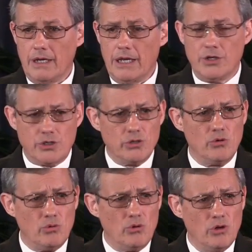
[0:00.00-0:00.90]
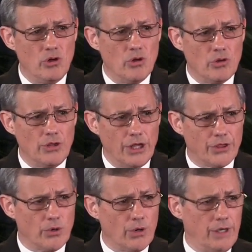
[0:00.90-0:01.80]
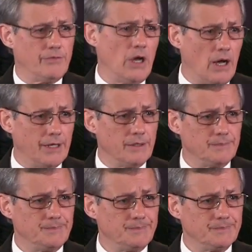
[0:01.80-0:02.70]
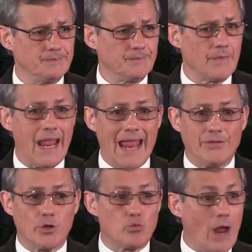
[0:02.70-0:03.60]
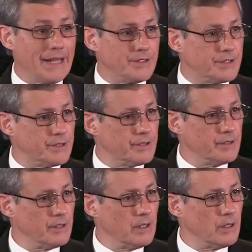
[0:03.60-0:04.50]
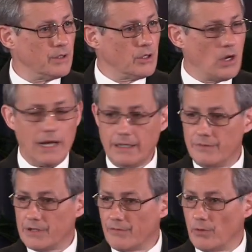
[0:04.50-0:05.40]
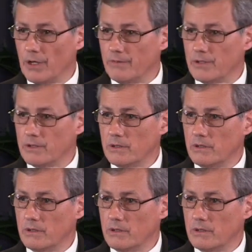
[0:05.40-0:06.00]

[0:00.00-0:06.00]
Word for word: into the authority of God and the rights that God gives every one of us.